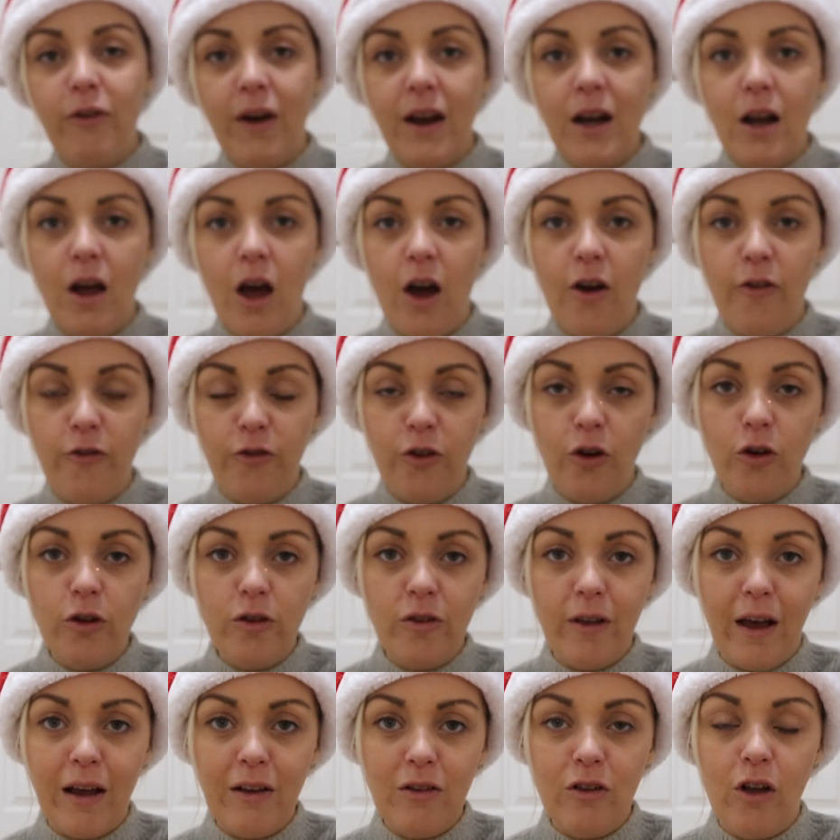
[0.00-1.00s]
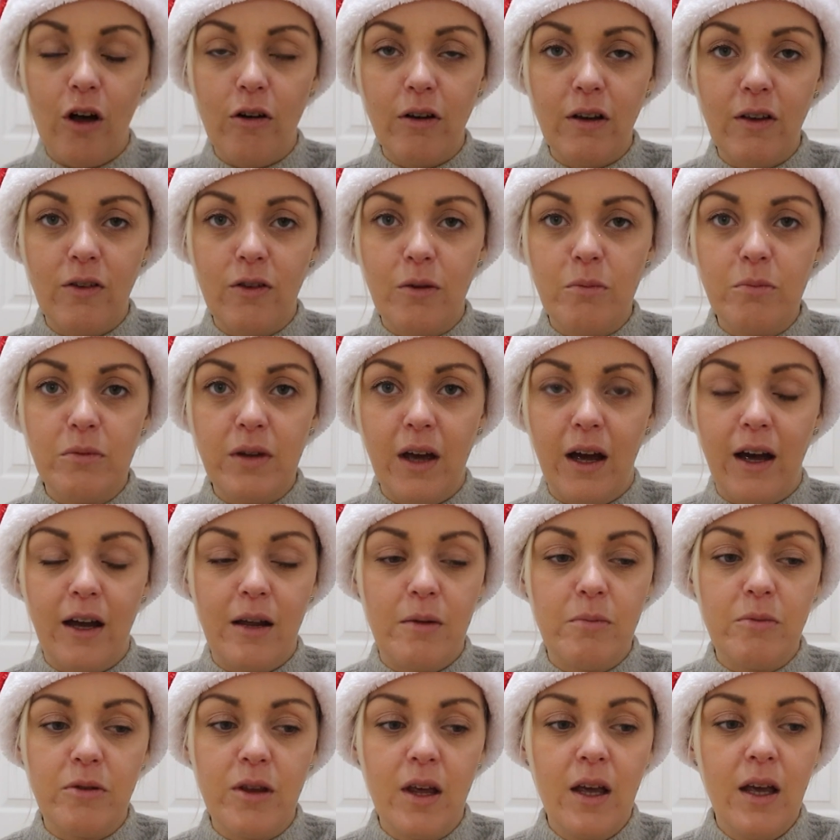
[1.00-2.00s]
I find a full-size lolly
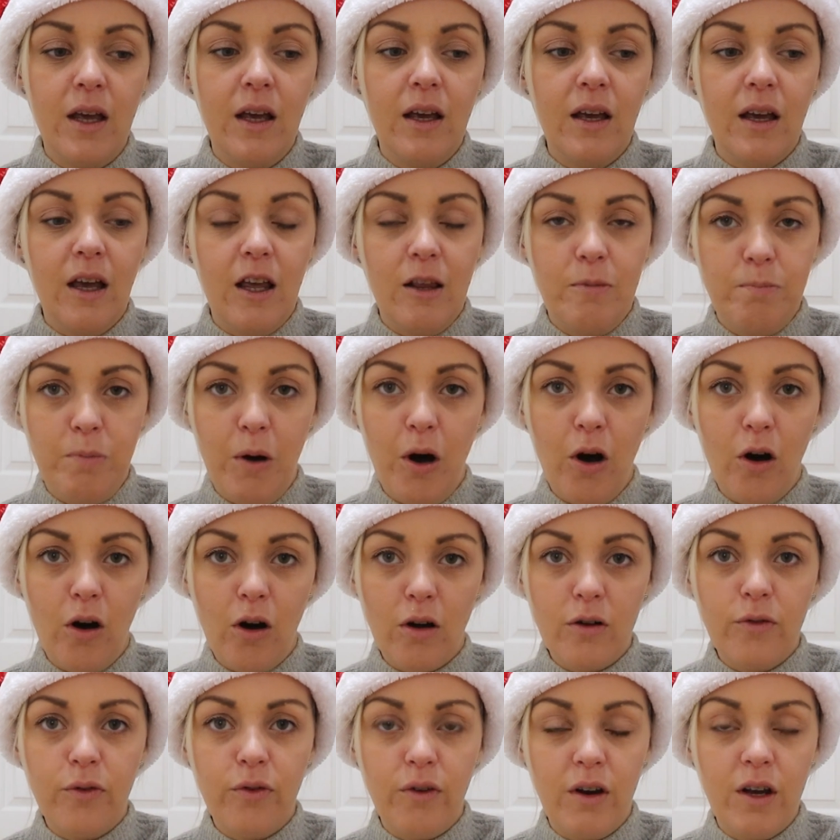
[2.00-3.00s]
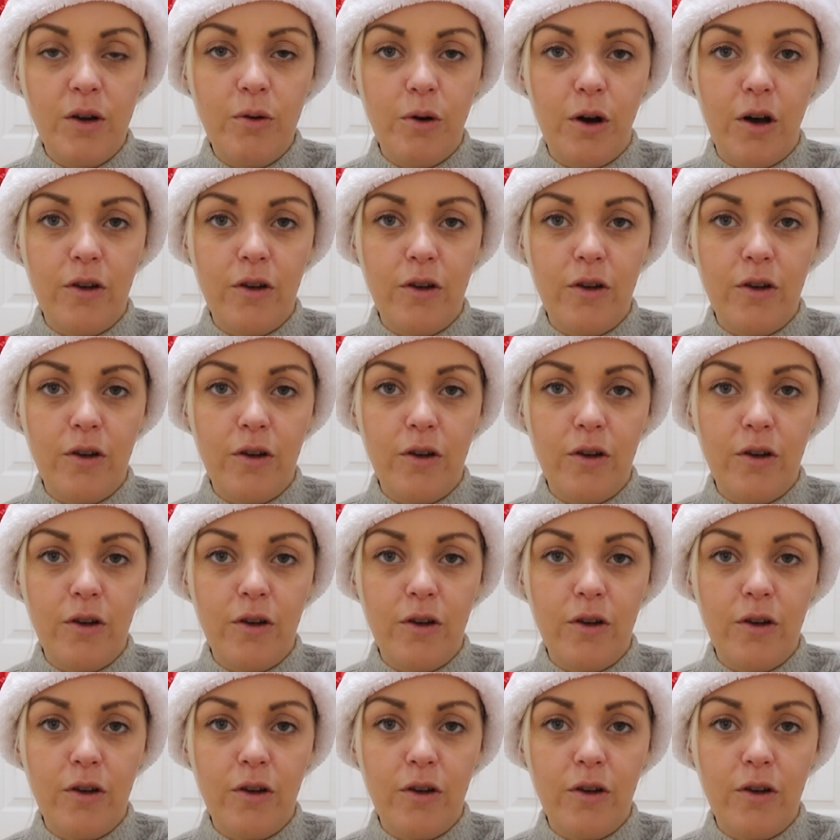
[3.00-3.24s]
sometimes is bored 3/4